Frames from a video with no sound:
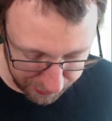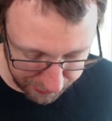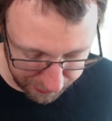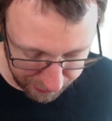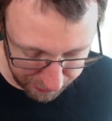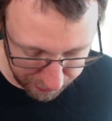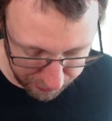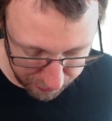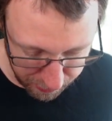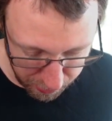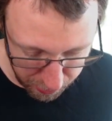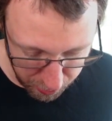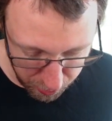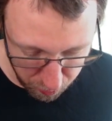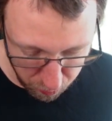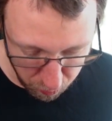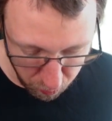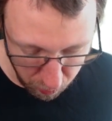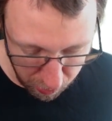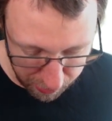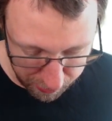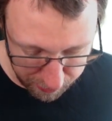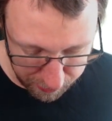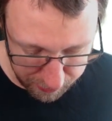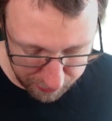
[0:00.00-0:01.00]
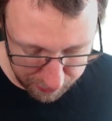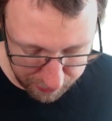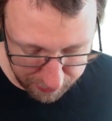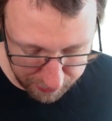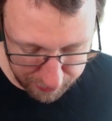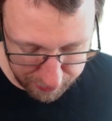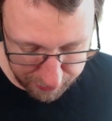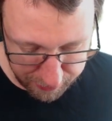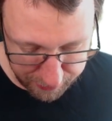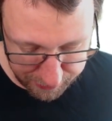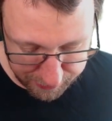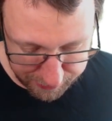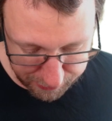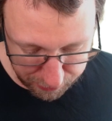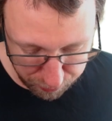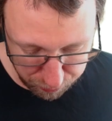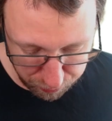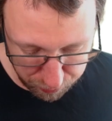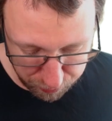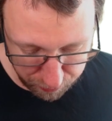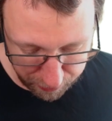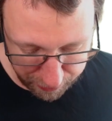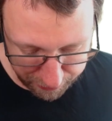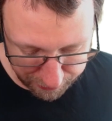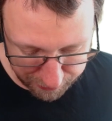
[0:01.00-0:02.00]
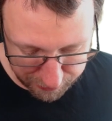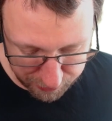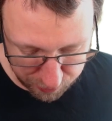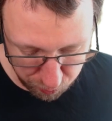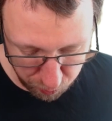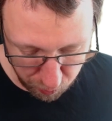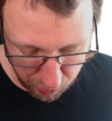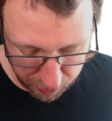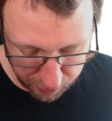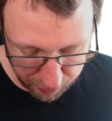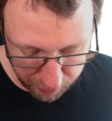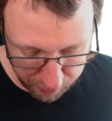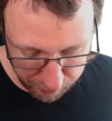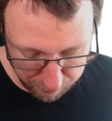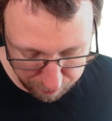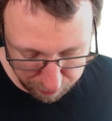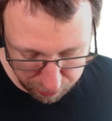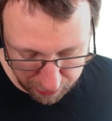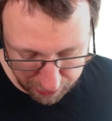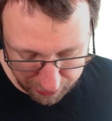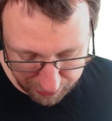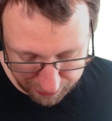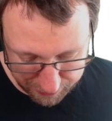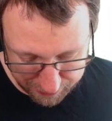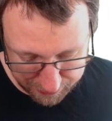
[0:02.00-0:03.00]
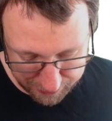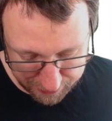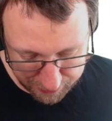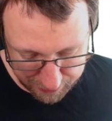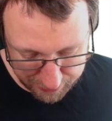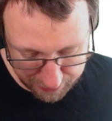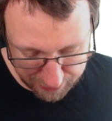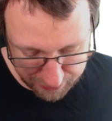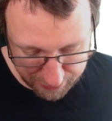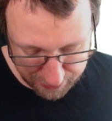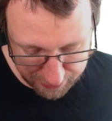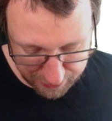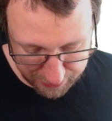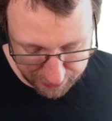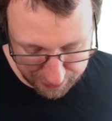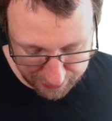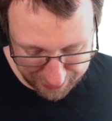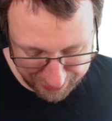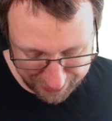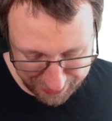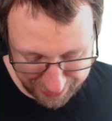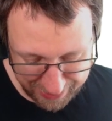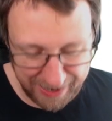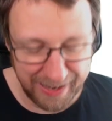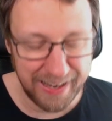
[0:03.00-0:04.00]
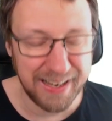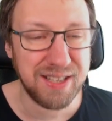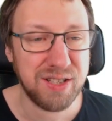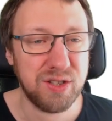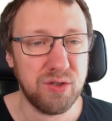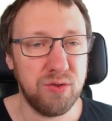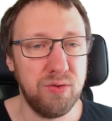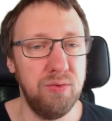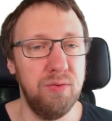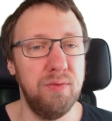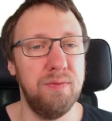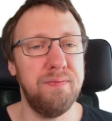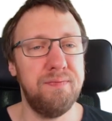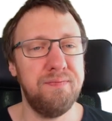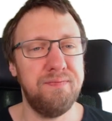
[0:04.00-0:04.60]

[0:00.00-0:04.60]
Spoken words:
that U1 is equal to X1 plus X2.